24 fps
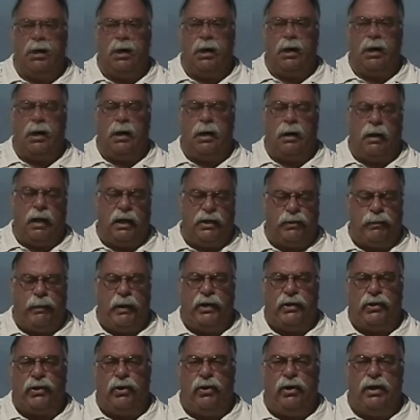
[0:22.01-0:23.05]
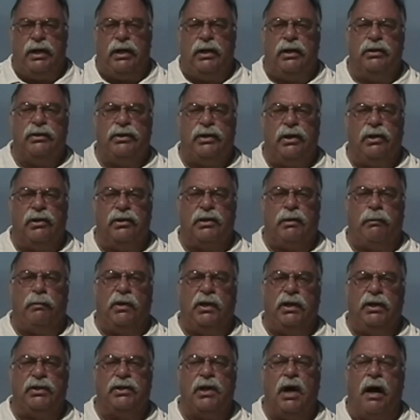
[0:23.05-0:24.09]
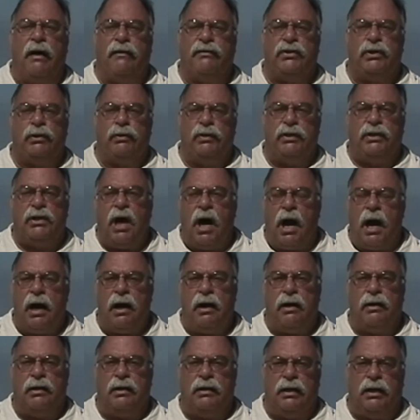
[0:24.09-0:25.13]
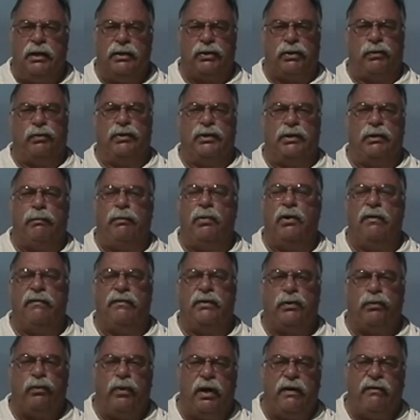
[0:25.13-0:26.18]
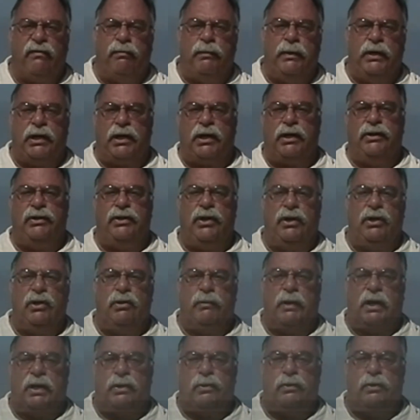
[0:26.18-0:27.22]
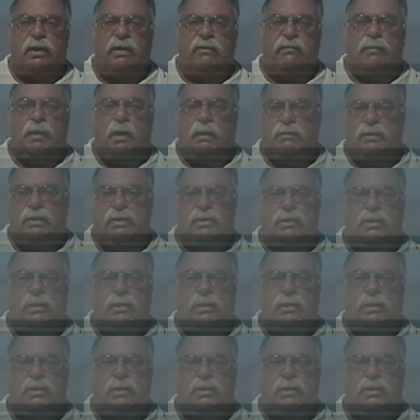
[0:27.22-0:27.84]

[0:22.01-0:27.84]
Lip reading: I spent 30 years here as a police officer, retired, and this was a perfect way for me to continue my career of public